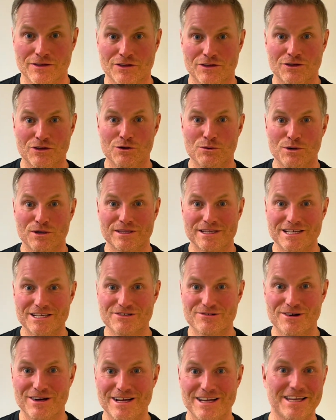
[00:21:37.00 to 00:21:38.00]
you want this,
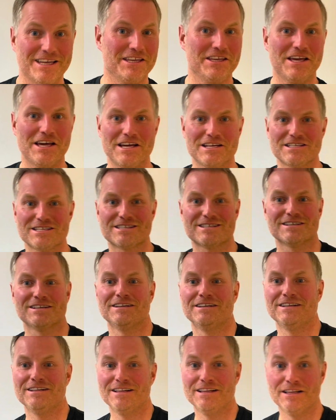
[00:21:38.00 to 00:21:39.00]
right? Yes.
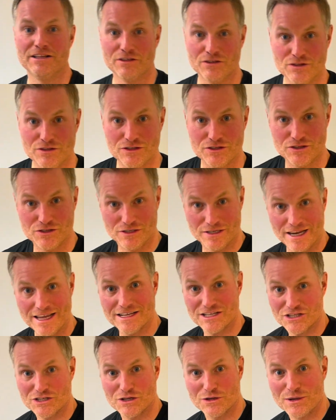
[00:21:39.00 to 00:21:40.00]

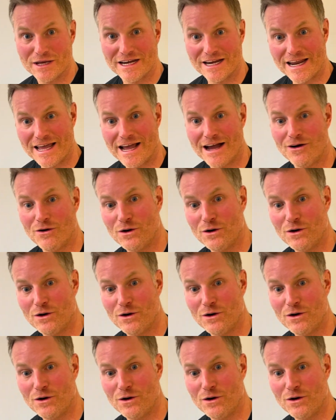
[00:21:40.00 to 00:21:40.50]
Let's do it now.